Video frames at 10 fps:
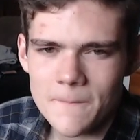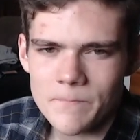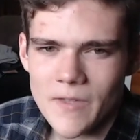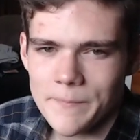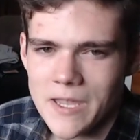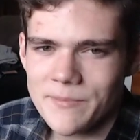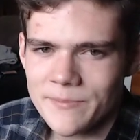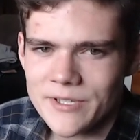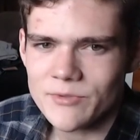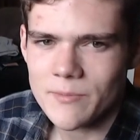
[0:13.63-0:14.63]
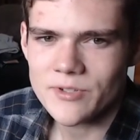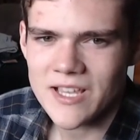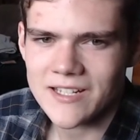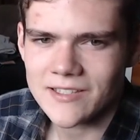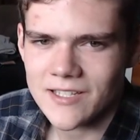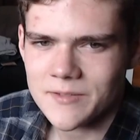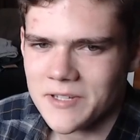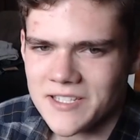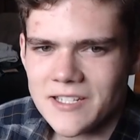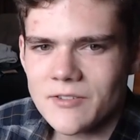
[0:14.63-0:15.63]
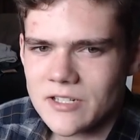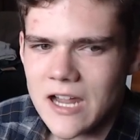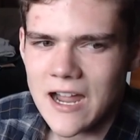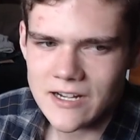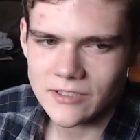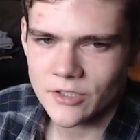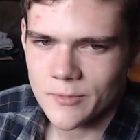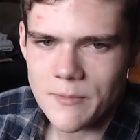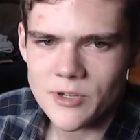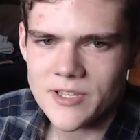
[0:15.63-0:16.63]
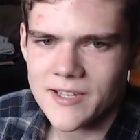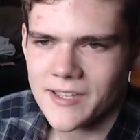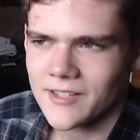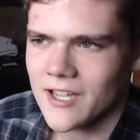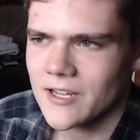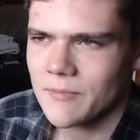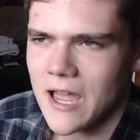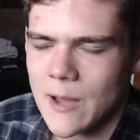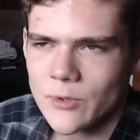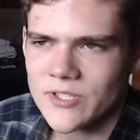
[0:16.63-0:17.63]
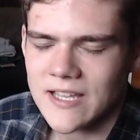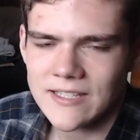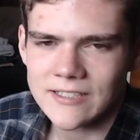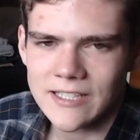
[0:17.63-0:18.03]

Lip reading: I may be misrepresenting this because I don't entirely remember this headline, but Apple's selling